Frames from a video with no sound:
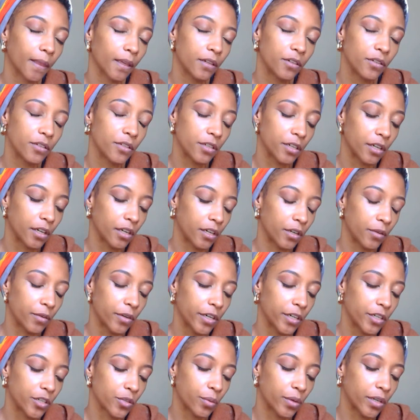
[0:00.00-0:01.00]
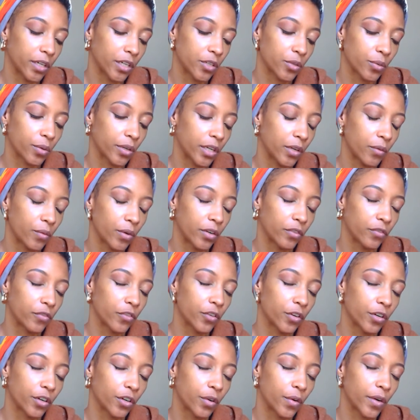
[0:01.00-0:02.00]
January 2021 for
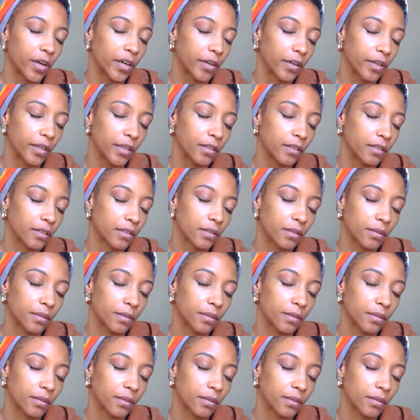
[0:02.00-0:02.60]
Aquarius.